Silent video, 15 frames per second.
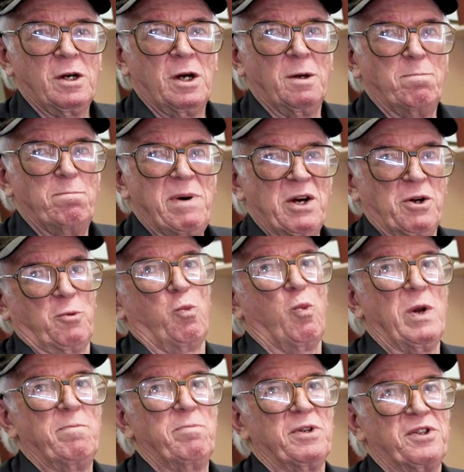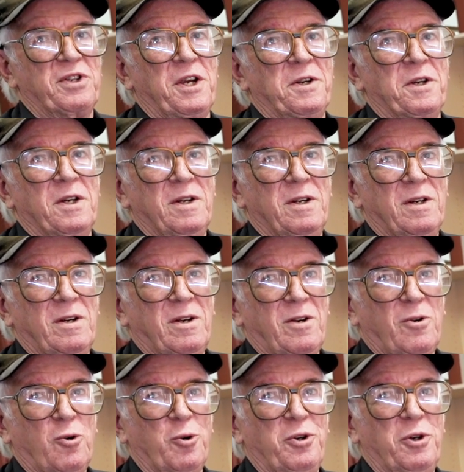About 1%
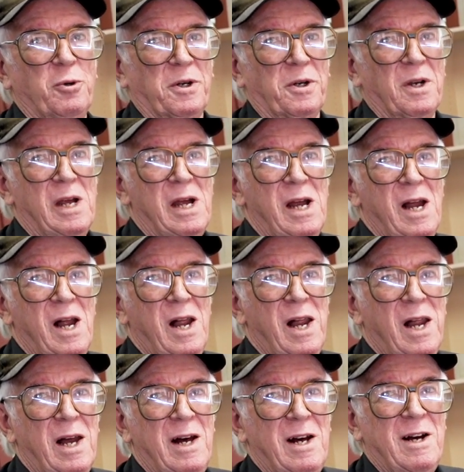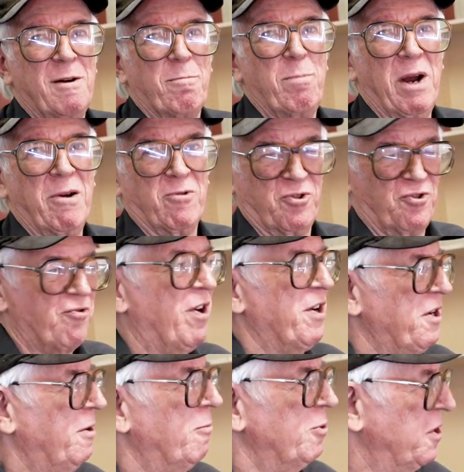could do it. Barrel
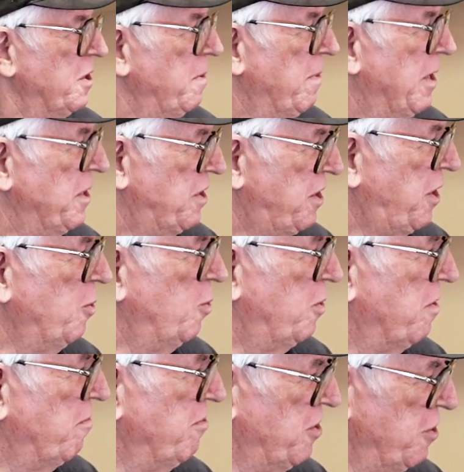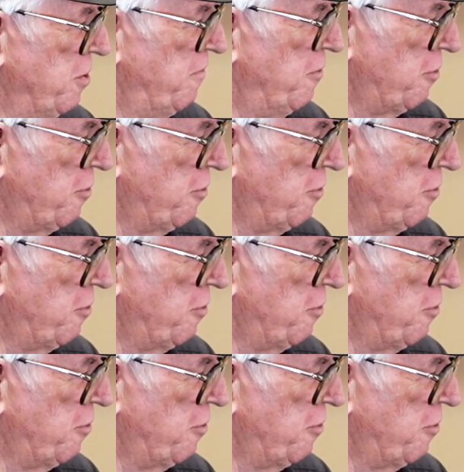straightening was a skilled and reserved